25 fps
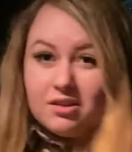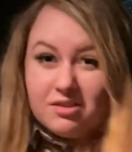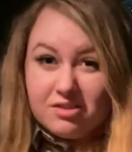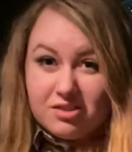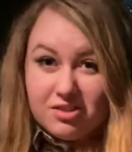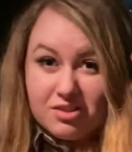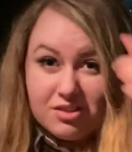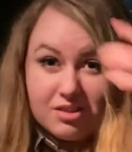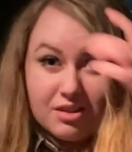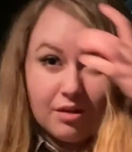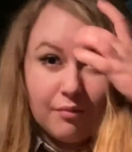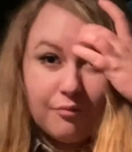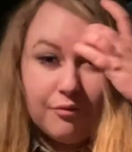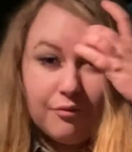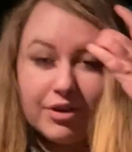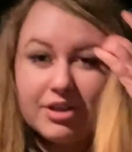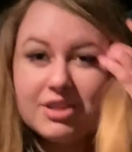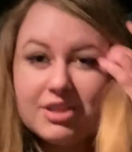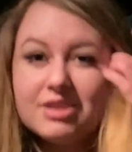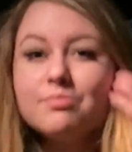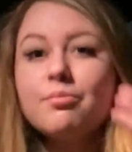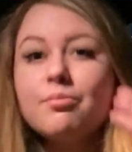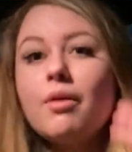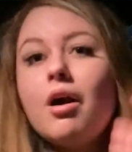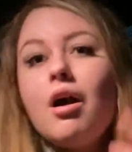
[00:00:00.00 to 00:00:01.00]
Just something
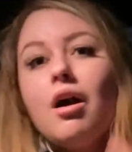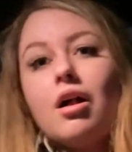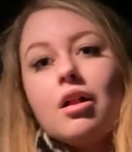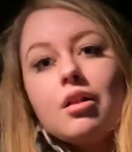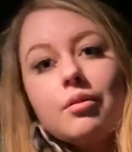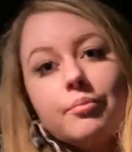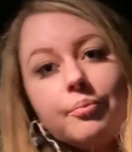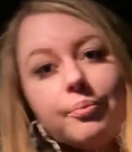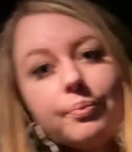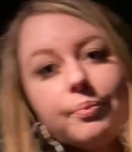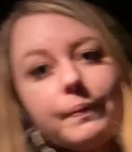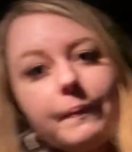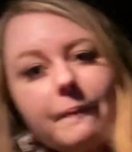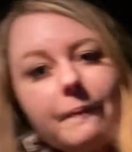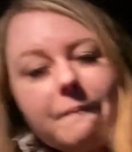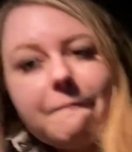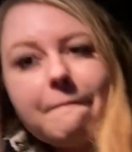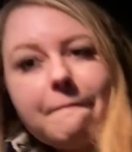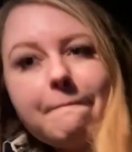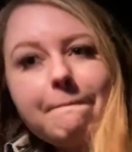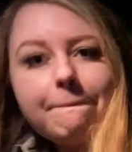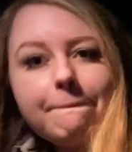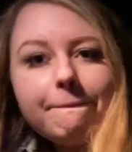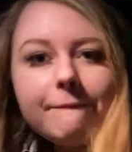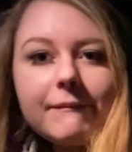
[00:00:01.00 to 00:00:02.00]
small.
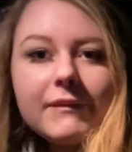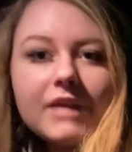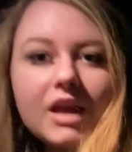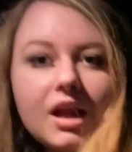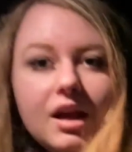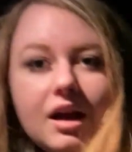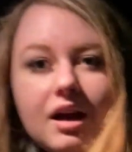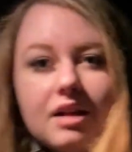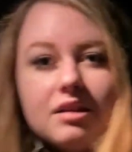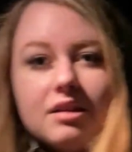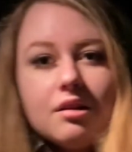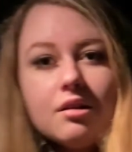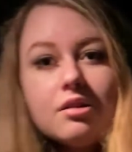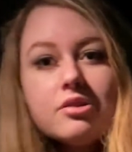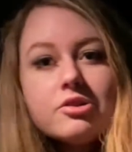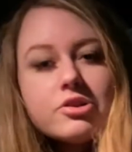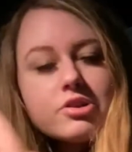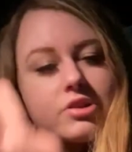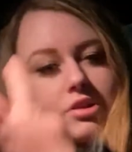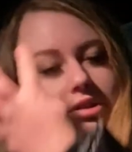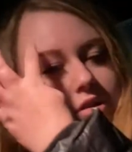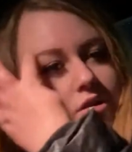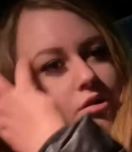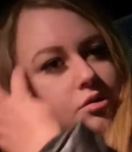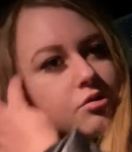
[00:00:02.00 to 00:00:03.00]
I'll
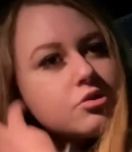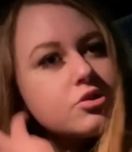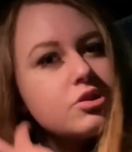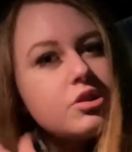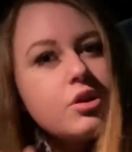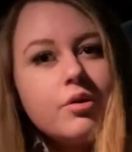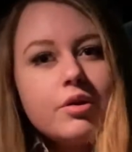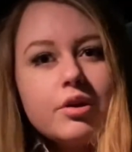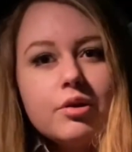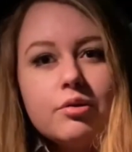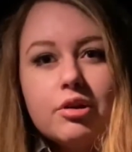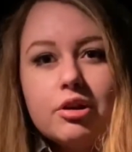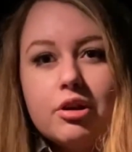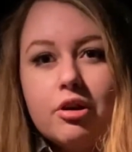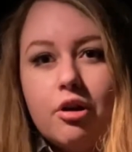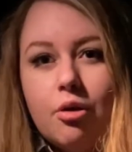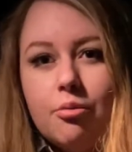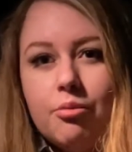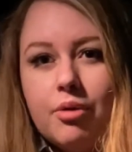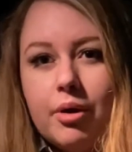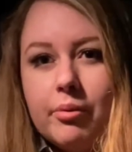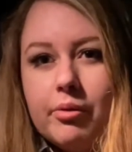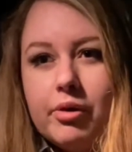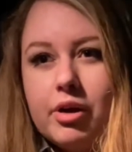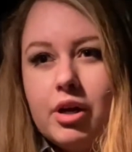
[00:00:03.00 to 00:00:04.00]
also show you at
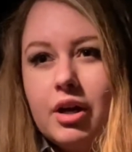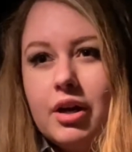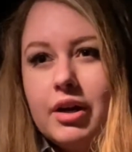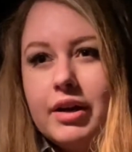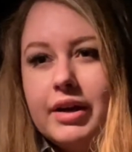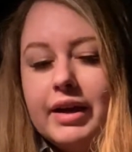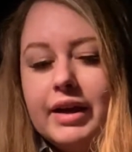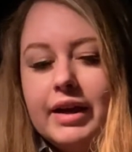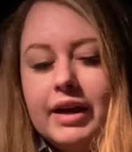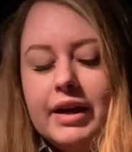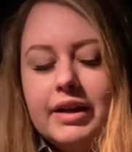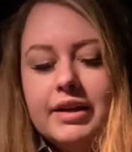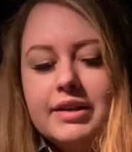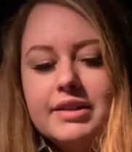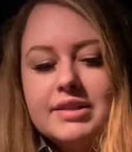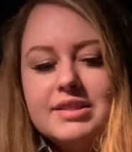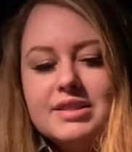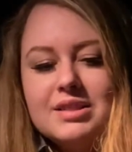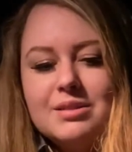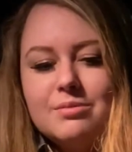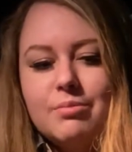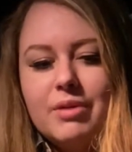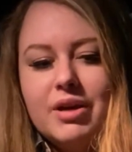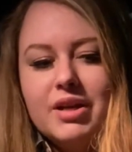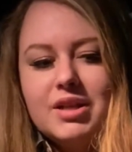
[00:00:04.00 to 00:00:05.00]
home what we got in
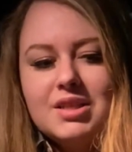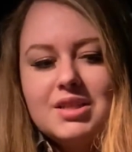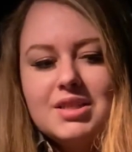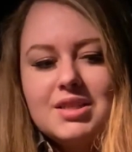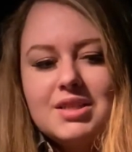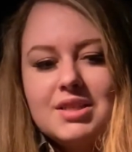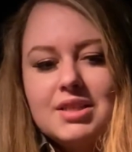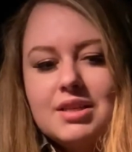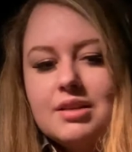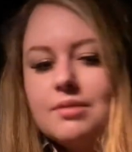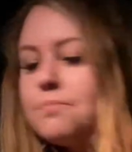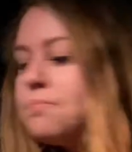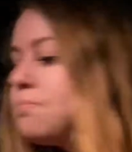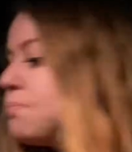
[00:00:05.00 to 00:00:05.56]
Smith's.